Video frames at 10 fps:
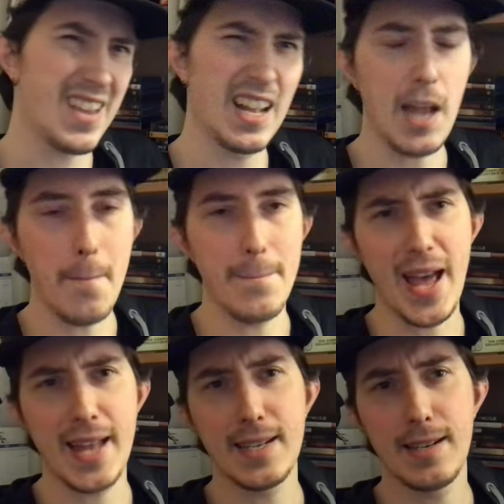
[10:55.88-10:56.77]
it's not
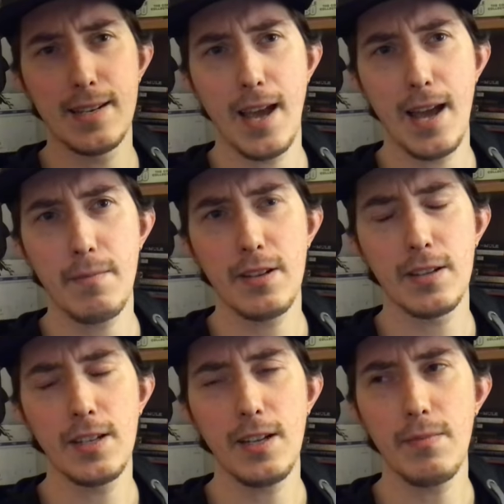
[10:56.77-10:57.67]
bad time to
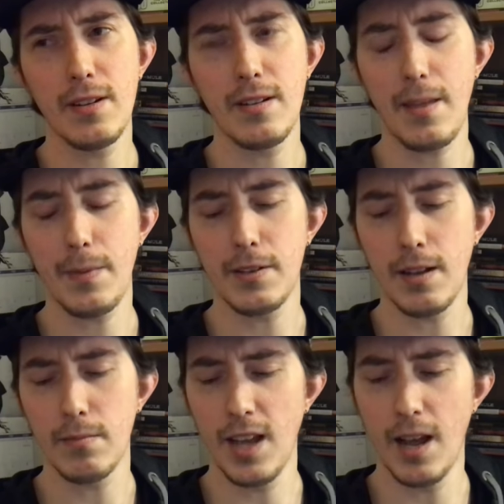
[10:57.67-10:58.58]
see it, but at the
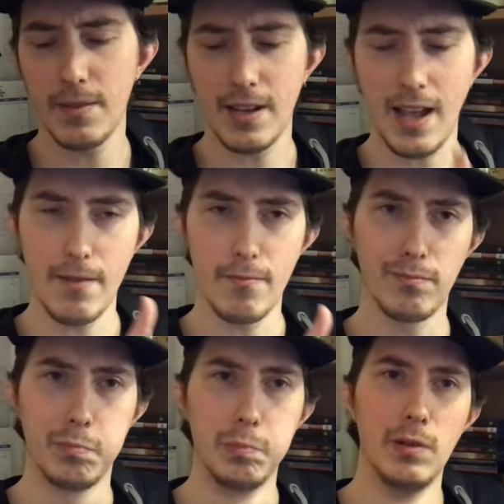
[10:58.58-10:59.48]
same time, it's like I,
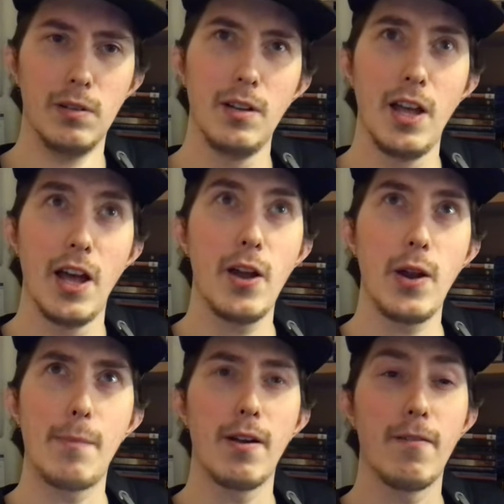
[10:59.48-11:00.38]
I don't
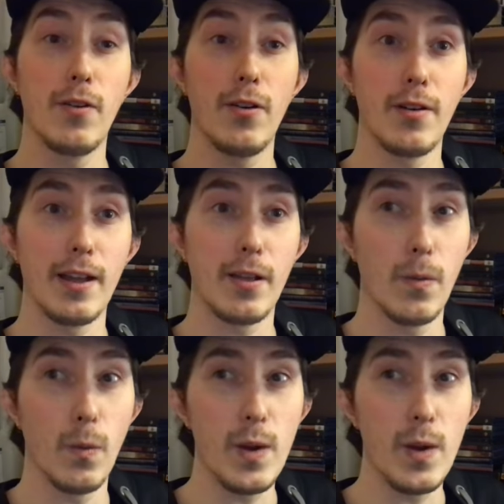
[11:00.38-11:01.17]
know. I prefer like the